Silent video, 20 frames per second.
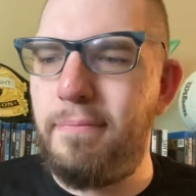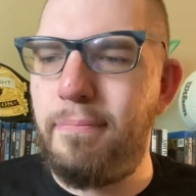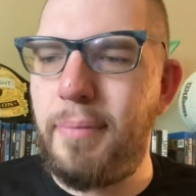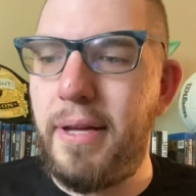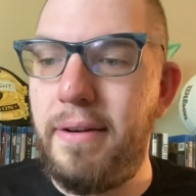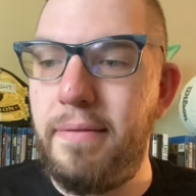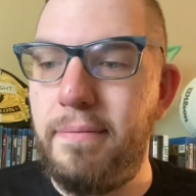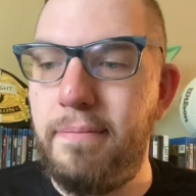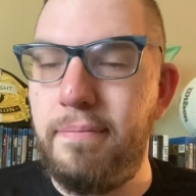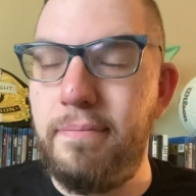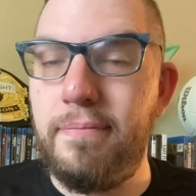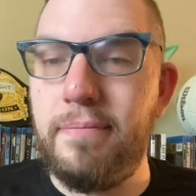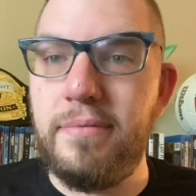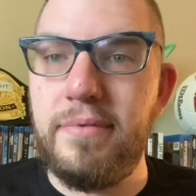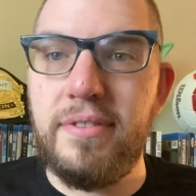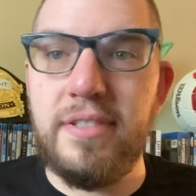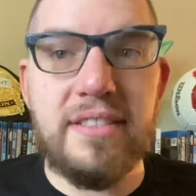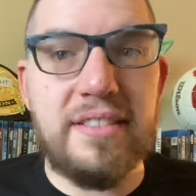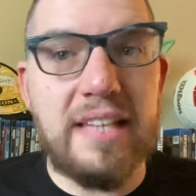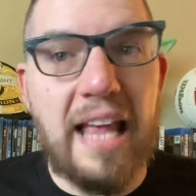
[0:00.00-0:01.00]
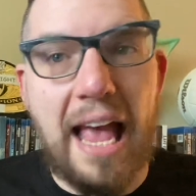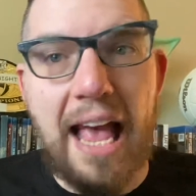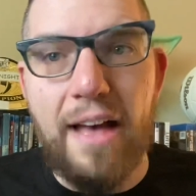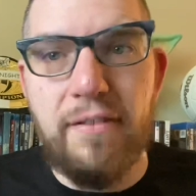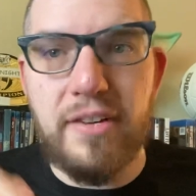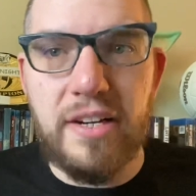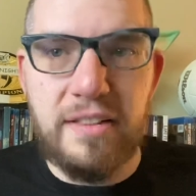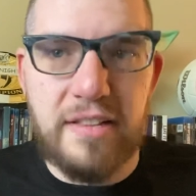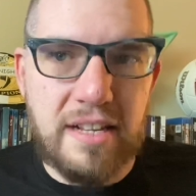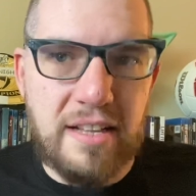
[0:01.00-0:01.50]
But just to have
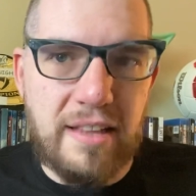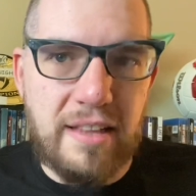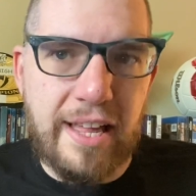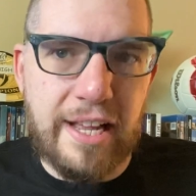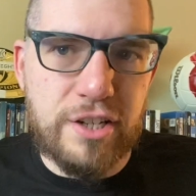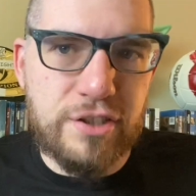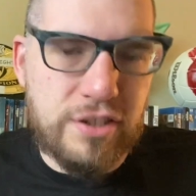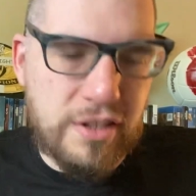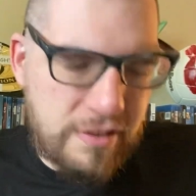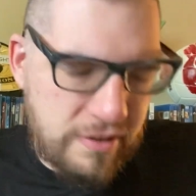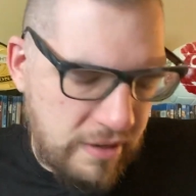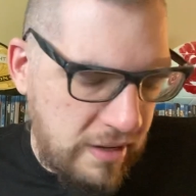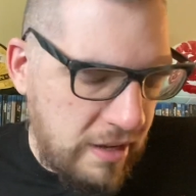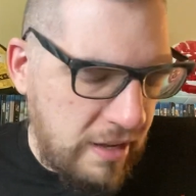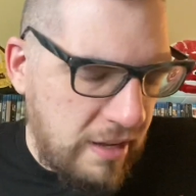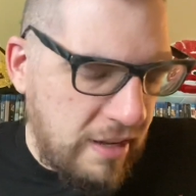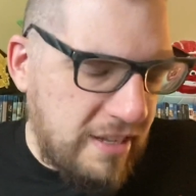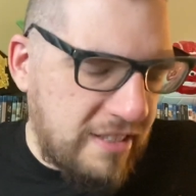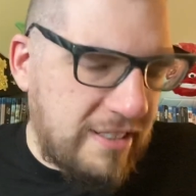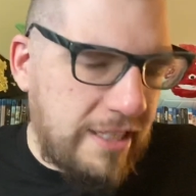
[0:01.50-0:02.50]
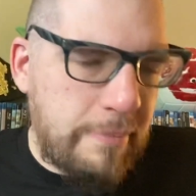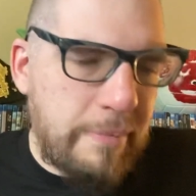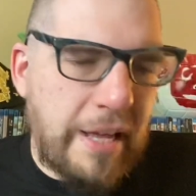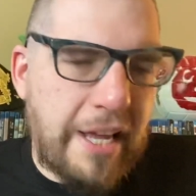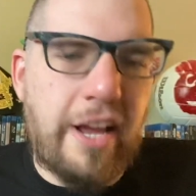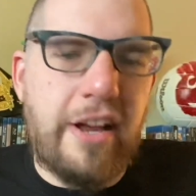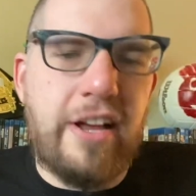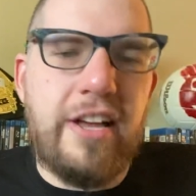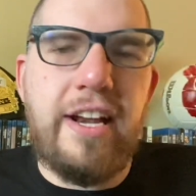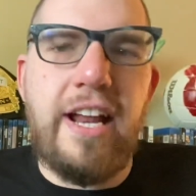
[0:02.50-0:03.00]
it in the collection seemed like
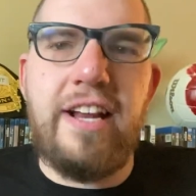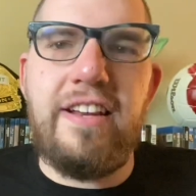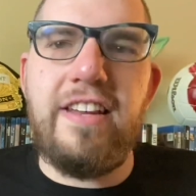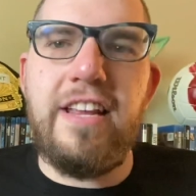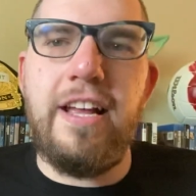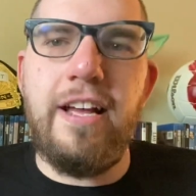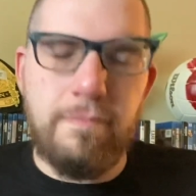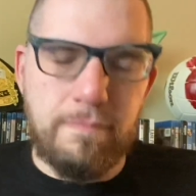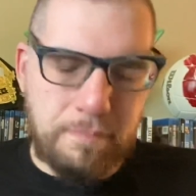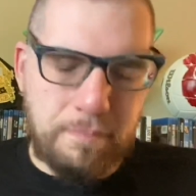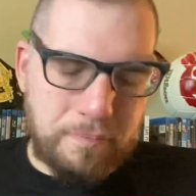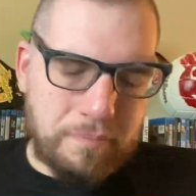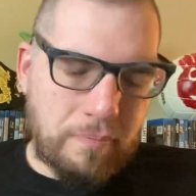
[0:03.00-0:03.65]
a good idea.